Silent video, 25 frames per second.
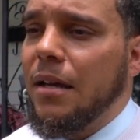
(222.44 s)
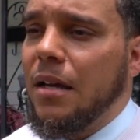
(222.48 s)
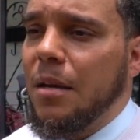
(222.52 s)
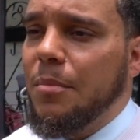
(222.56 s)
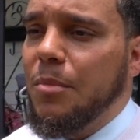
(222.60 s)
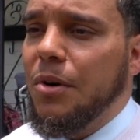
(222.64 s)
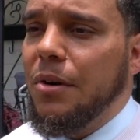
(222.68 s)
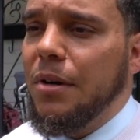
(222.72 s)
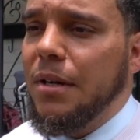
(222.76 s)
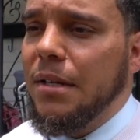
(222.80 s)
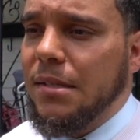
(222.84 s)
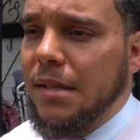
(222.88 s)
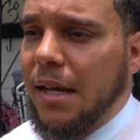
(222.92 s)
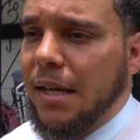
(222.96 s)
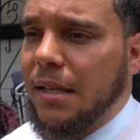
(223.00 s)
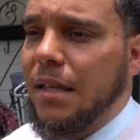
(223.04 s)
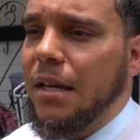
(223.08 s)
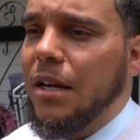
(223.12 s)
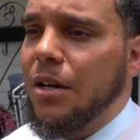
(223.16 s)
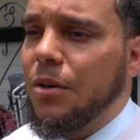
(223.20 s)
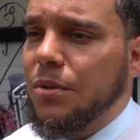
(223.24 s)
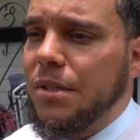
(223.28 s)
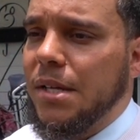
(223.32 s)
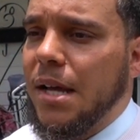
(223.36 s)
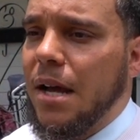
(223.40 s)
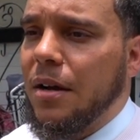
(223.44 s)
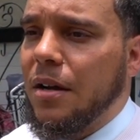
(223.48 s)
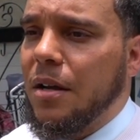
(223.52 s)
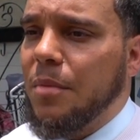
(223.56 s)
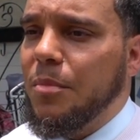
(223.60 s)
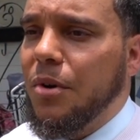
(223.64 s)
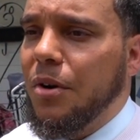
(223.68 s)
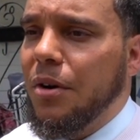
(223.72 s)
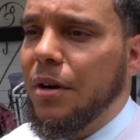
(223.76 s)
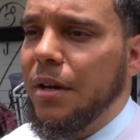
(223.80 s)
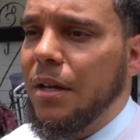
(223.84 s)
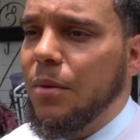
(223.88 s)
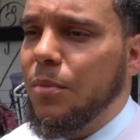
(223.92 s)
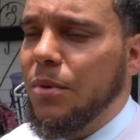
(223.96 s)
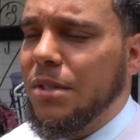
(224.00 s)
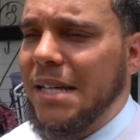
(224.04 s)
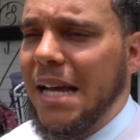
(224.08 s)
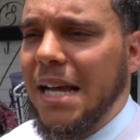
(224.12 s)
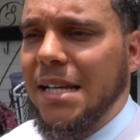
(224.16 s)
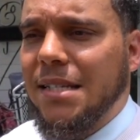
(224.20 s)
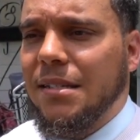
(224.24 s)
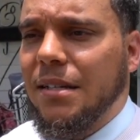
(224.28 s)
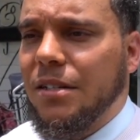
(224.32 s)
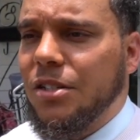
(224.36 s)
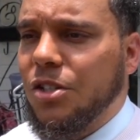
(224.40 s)
communities like the Nicholtown community, which
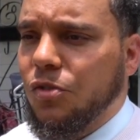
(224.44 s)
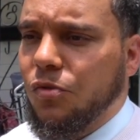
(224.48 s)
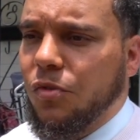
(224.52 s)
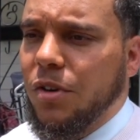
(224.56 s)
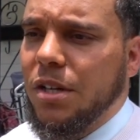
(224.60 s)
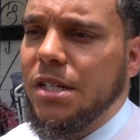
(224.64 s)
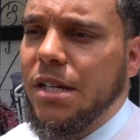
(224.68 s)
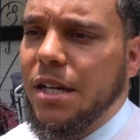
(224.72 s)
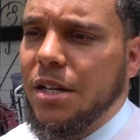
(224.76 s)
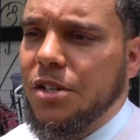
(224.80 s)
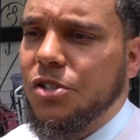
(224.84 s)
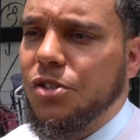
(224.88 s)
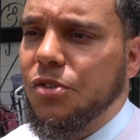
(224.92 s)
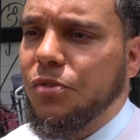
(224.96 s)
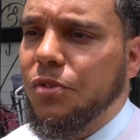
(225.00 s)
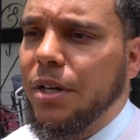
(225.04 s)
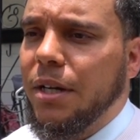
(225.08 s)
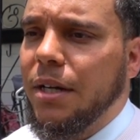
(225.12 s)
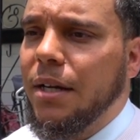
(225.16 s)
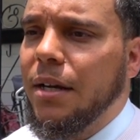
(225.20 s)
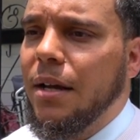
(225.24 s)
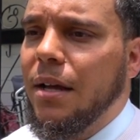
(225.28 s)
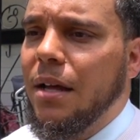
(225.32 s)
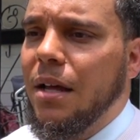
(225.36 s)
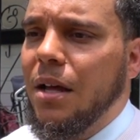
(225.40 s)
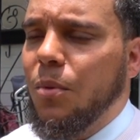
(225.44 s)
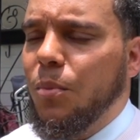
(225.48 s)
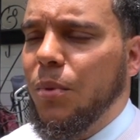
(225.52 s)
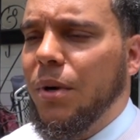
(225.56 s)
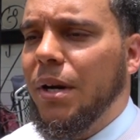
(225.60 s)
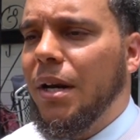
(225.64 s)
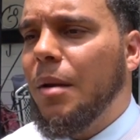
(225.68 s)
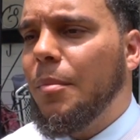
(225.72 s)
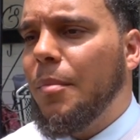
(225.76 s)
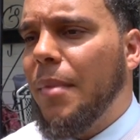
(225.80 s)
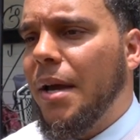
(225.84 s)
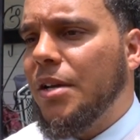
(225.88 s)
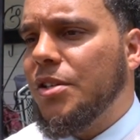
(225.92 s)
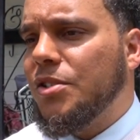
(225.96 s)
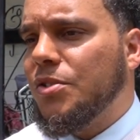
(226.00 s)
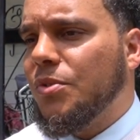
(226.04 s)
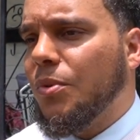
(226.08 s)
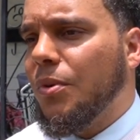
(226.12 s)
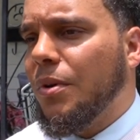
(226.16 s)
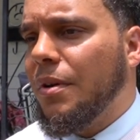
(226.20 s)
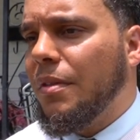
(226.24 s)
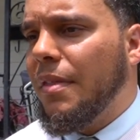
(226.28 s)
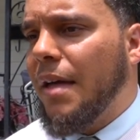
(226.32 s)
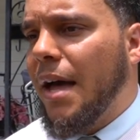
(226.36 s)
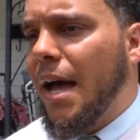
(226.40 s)
has such a rich history, we need to make
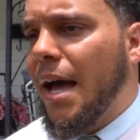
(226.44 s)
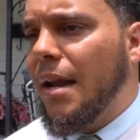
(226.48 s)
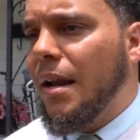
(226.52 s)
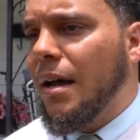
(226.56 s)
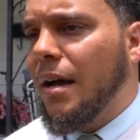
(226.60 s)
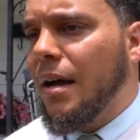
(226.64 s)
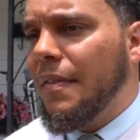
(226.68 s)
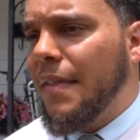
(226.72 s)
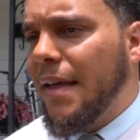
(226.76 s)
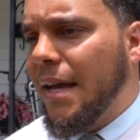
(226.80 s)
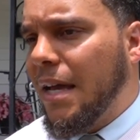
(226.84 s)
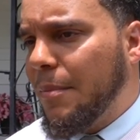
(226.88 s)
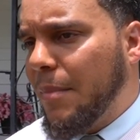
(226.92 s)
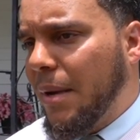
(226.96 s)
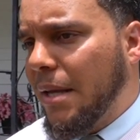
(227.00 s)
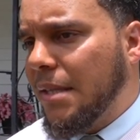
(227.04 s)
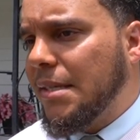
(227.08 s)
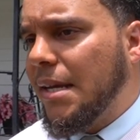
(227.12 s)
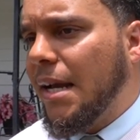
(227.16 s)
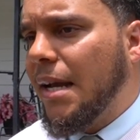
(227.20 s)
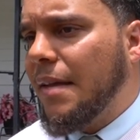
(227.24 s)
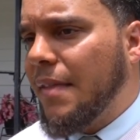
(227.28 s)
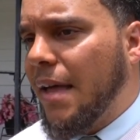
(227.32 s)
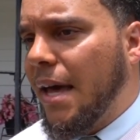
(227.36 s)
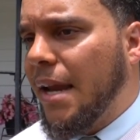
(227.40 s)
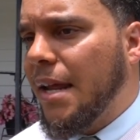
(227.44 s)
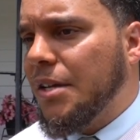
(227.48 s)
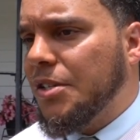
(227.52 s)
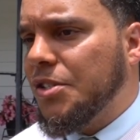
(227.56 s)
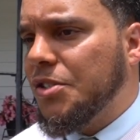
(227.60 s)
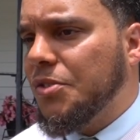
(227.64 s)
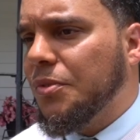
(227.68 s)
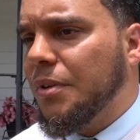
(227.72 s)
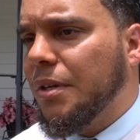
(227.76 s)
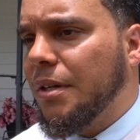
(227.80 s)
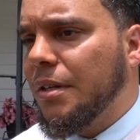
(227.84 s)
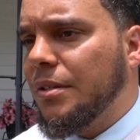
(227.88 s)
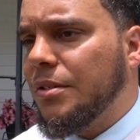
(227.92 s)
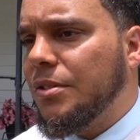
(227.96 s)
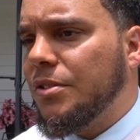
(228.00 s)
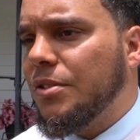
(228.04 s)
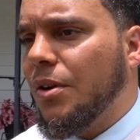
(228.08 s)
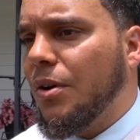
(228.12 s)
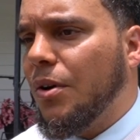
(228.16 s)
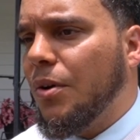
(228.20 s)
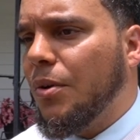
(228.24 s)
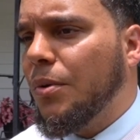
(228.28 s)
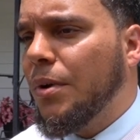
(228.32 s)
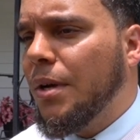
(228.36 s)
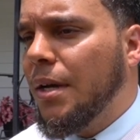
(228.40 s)
sure that they can maintain that history.
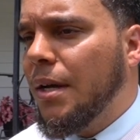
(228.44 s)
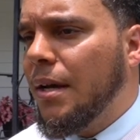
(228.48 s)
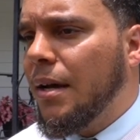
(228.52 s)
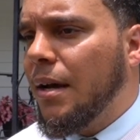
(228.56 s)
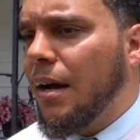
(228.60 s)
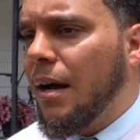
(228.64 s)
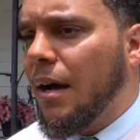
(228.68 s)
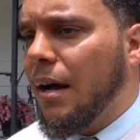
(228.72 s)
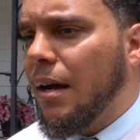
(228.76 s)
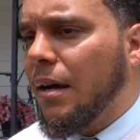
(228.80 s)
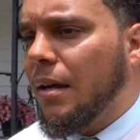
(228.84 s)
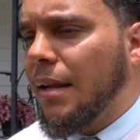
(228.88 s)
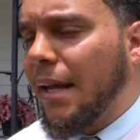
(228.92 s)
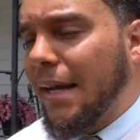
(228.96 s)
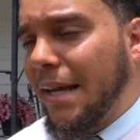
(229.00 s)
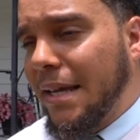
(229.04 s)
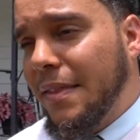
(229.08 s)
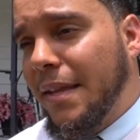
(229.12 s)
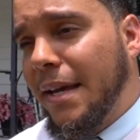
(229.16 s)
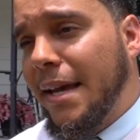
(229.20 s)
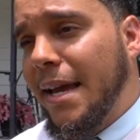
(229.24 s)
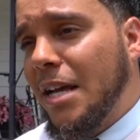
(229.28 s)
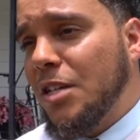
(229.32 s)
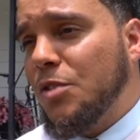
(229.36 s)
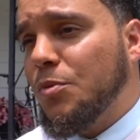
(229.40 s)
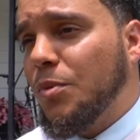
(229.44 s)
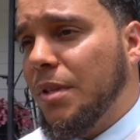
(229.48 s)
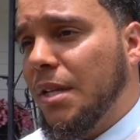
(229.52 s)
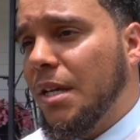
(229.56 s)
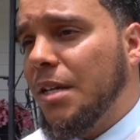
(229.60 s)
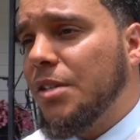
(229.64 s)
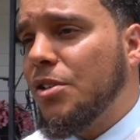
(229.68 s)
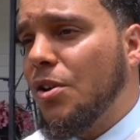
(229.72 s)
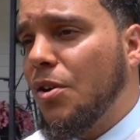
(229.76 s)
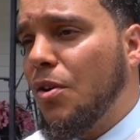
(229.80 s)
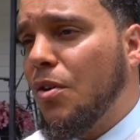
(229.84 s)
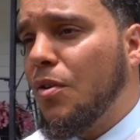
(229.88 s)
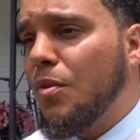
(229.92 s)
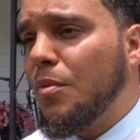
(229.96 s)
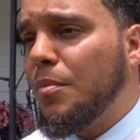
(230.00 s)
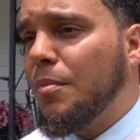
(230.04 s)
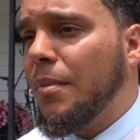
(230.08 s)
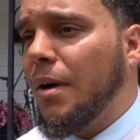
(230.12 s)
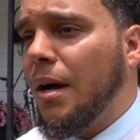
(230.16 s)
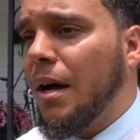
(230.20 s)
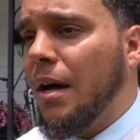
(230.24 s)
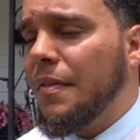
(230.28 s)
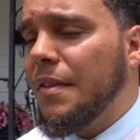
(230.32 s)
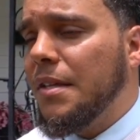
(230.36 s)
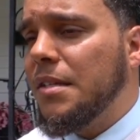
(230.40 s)
So like in the case with this
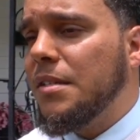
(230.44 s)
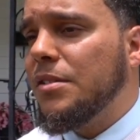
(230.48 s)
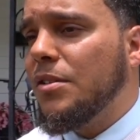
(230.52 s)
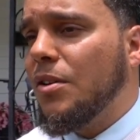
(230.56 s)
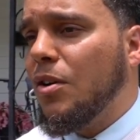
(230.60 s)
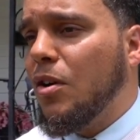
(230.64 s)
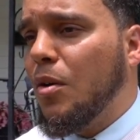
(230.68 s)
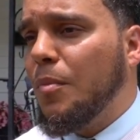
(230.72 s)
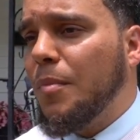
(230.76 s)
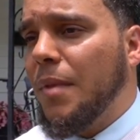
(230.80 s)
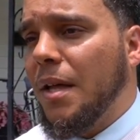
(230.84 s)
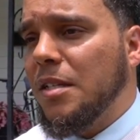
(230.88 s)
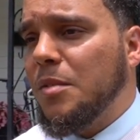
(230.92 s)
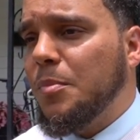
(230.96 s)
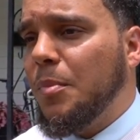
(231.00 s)
home, this is a home that's